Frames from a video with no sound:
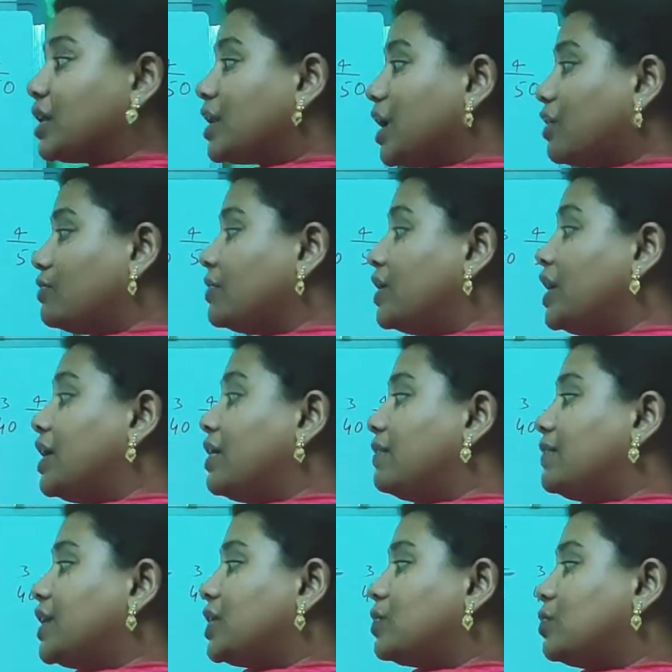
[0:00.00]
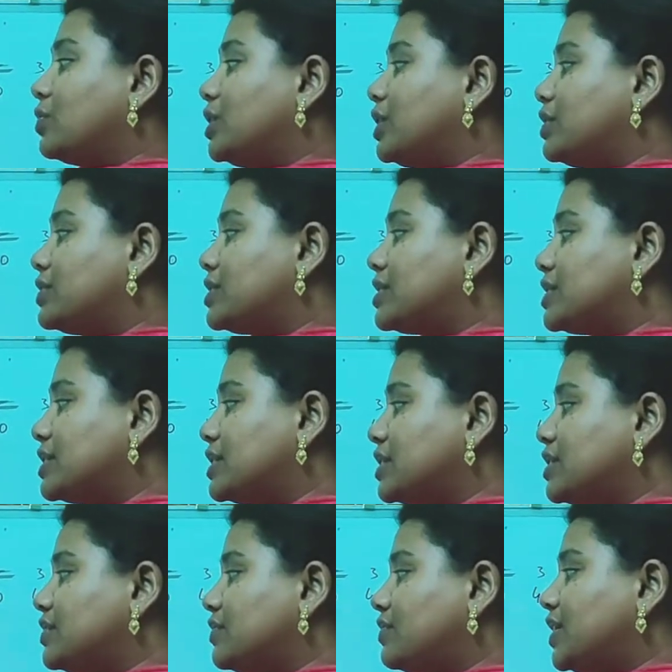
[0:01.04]
Now we are going to
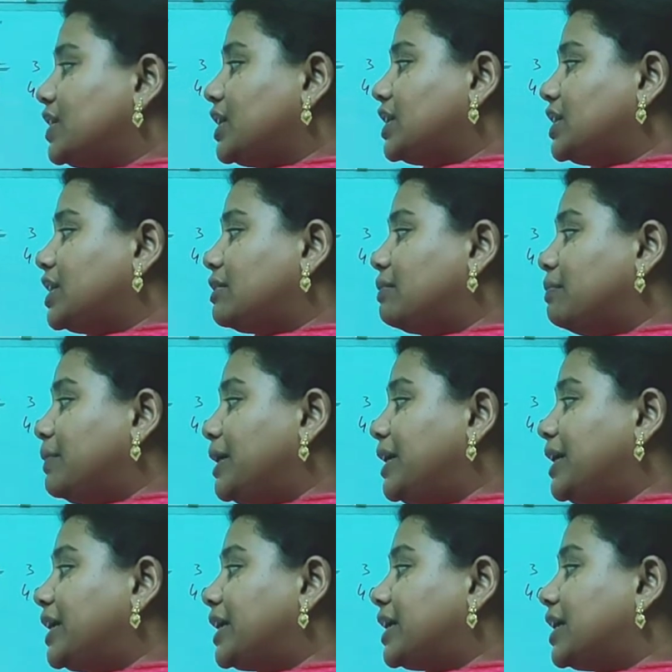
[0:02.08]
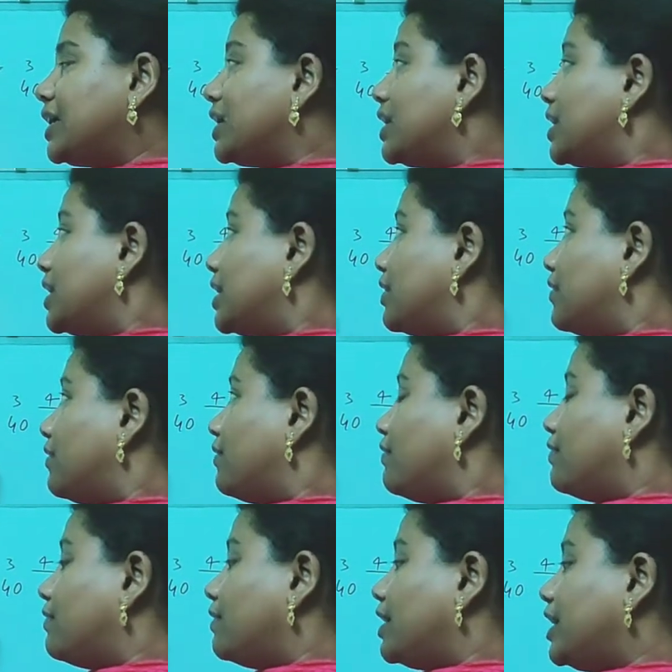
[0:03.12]
search whether that mid
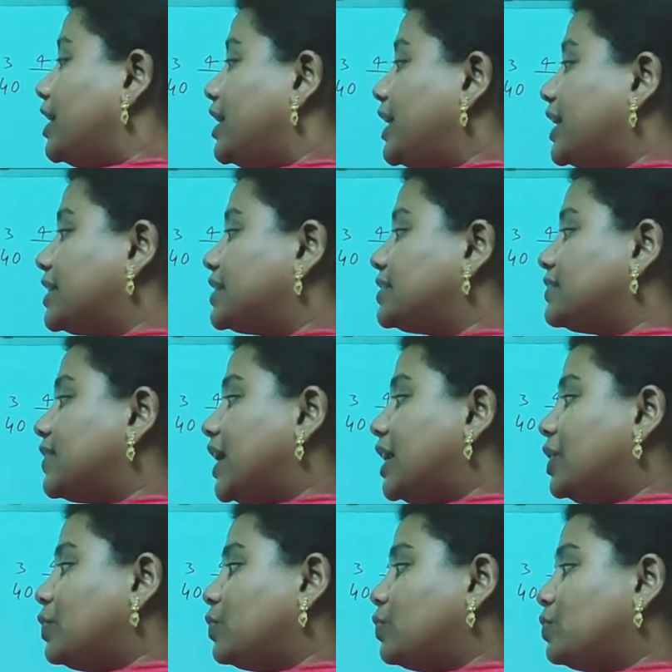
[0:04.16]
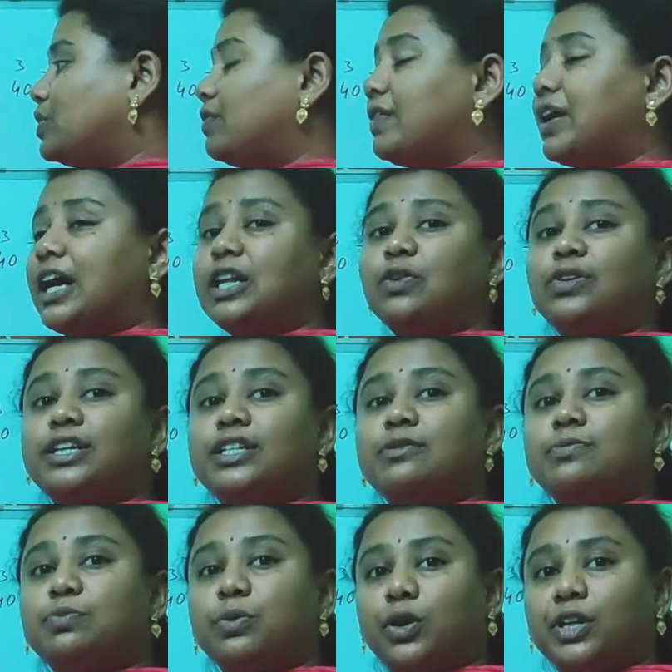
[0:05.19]
index value, the value it
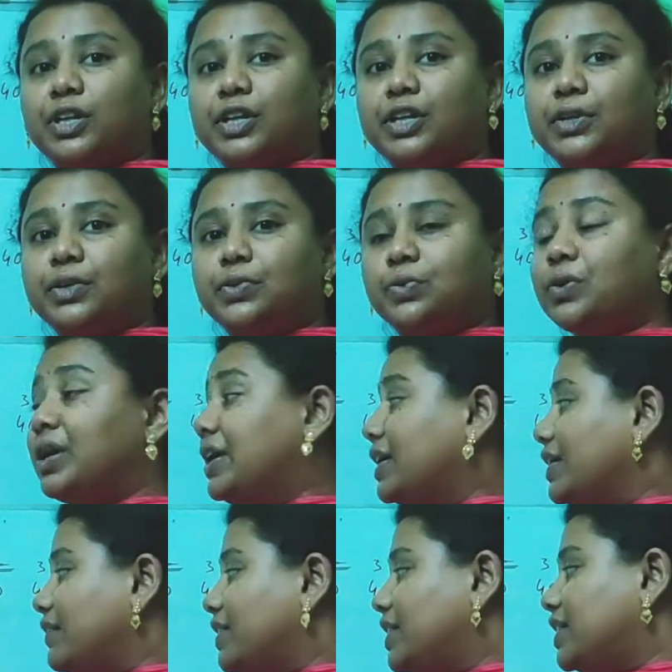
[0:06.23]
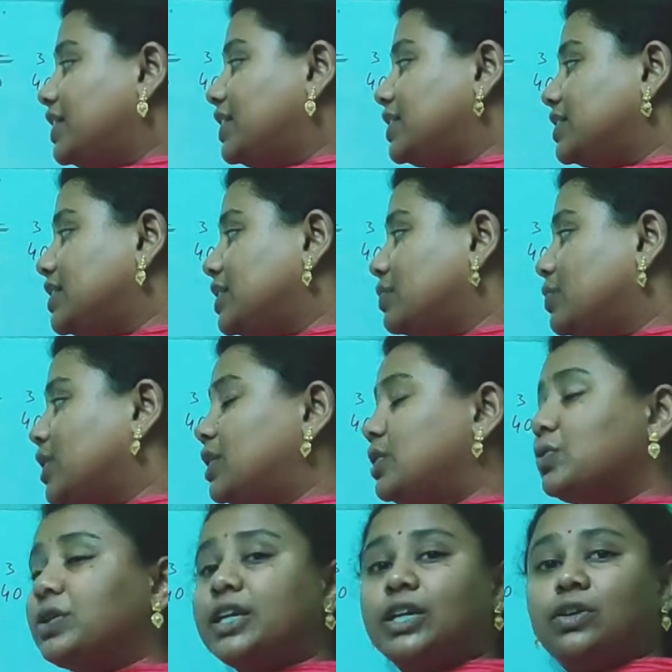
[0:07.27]
is pointing to, whether it is equal
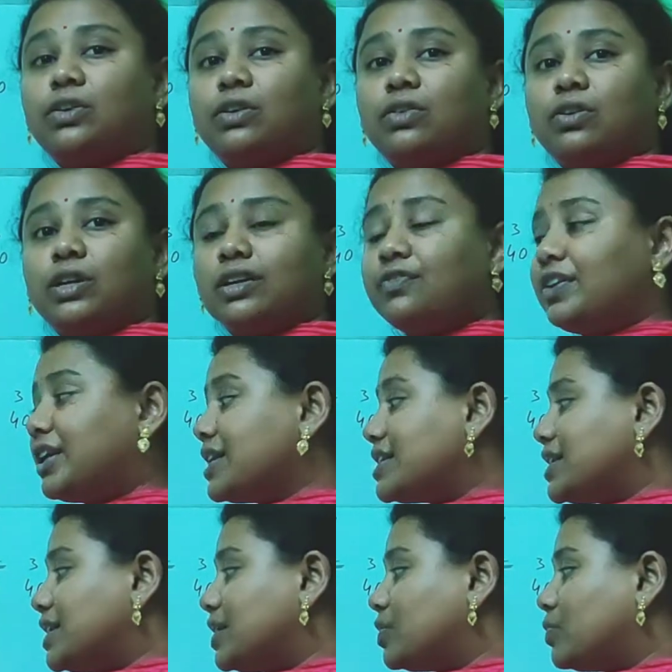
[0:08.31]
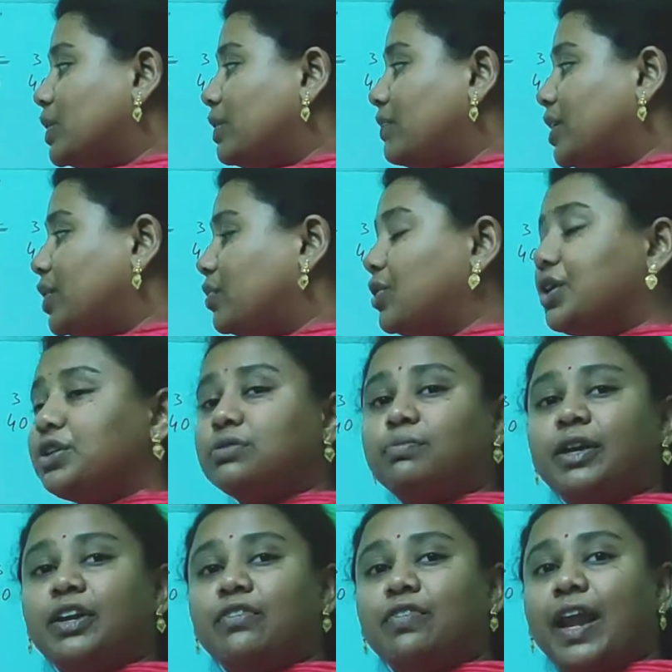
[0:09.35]
to key or not. If it is equal, we are going to
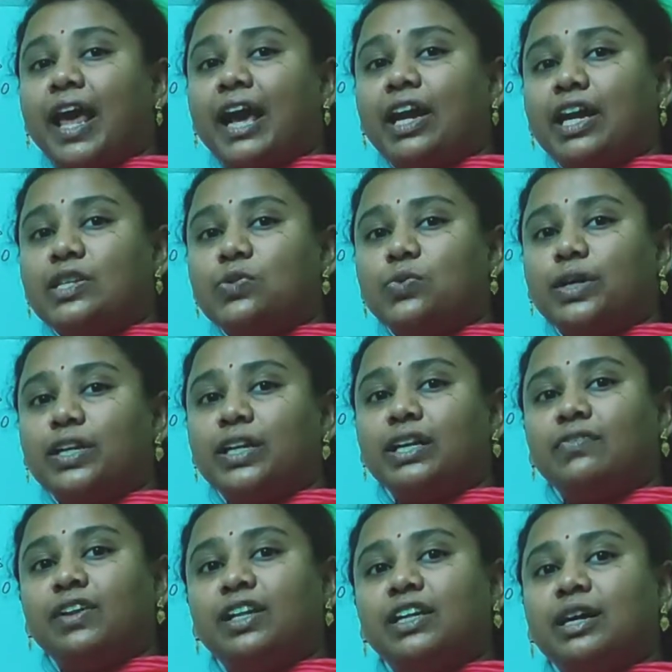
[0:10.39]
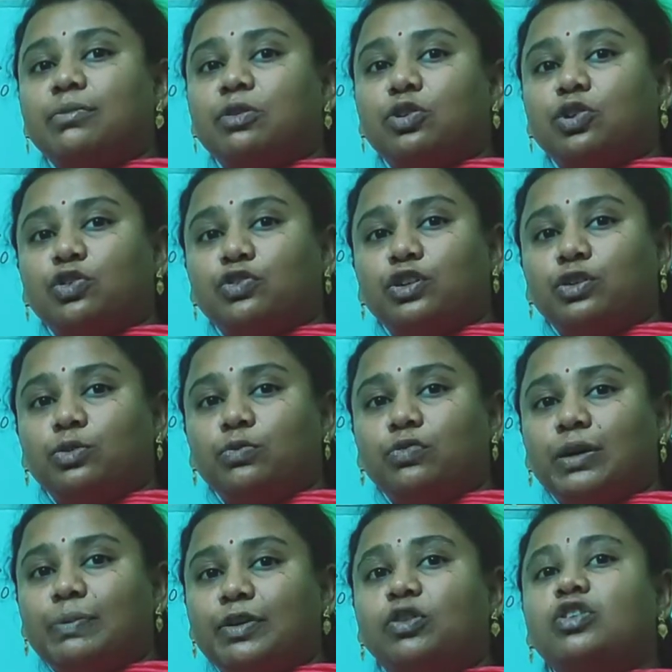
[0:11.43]
make flag as 1 and we'll come out of the loop.
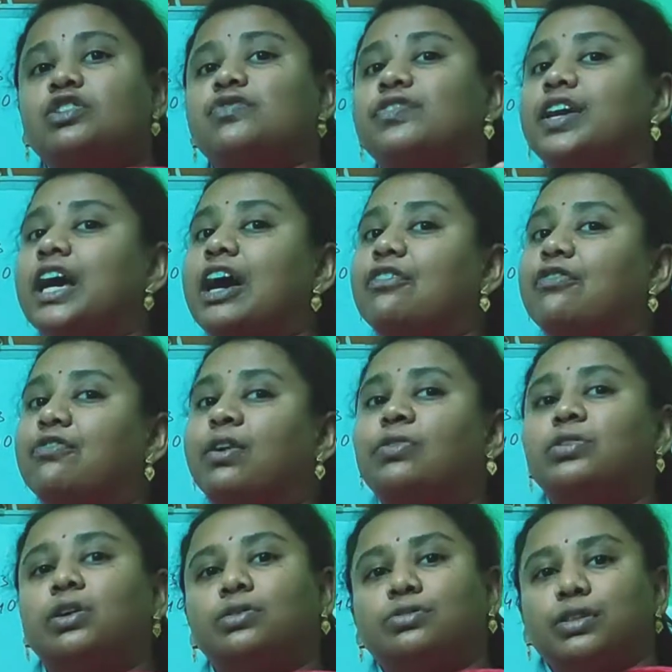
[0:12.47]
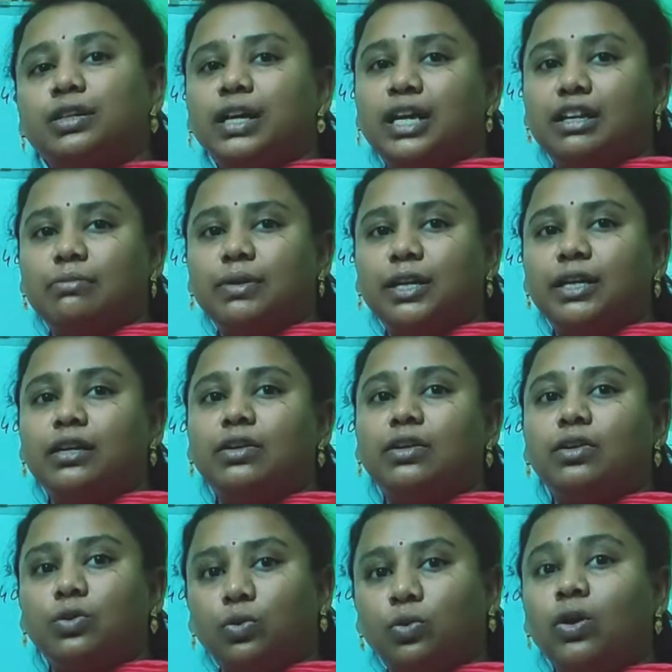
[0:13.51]
Why? Because we have found out the element.
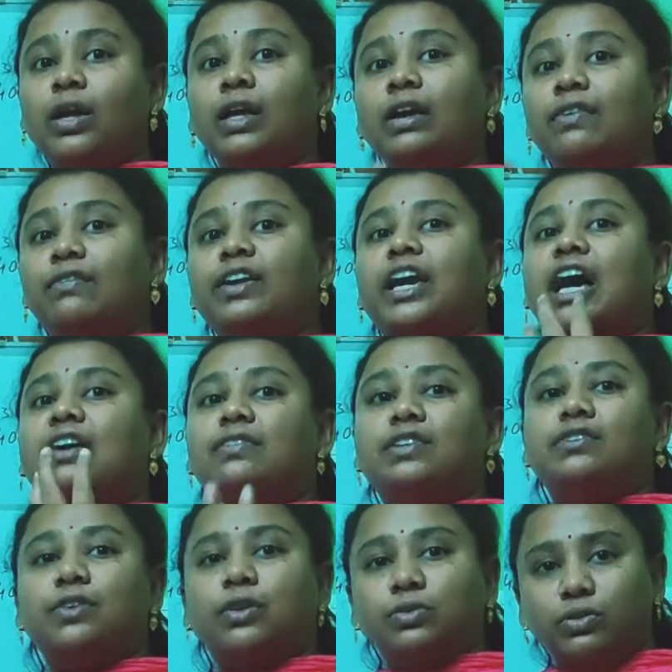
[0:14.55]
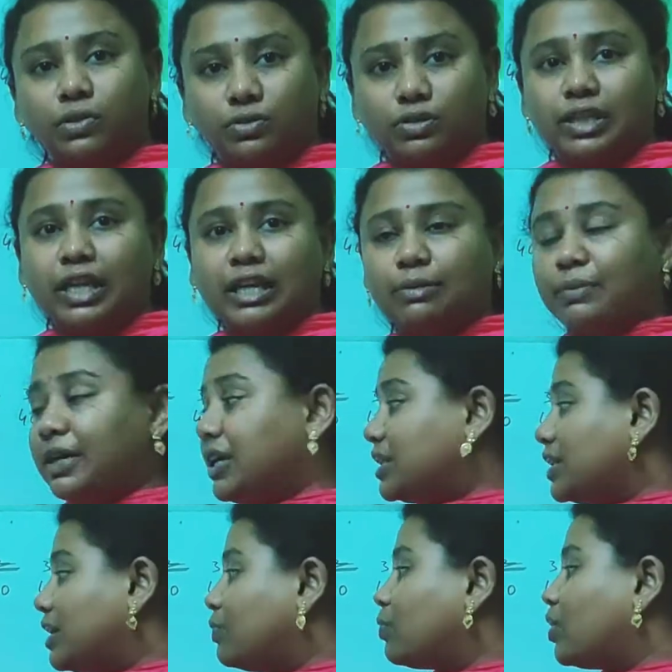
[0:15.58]
No, we haven't found out the
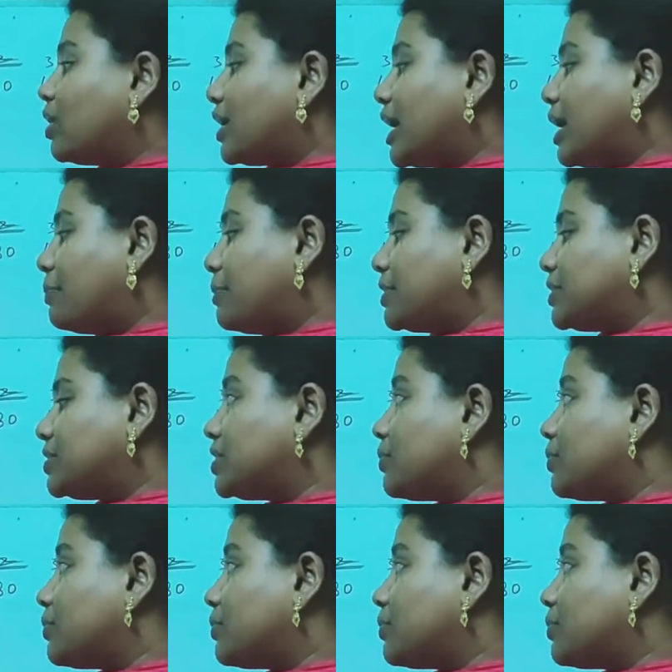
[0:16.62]
element. Then what happens?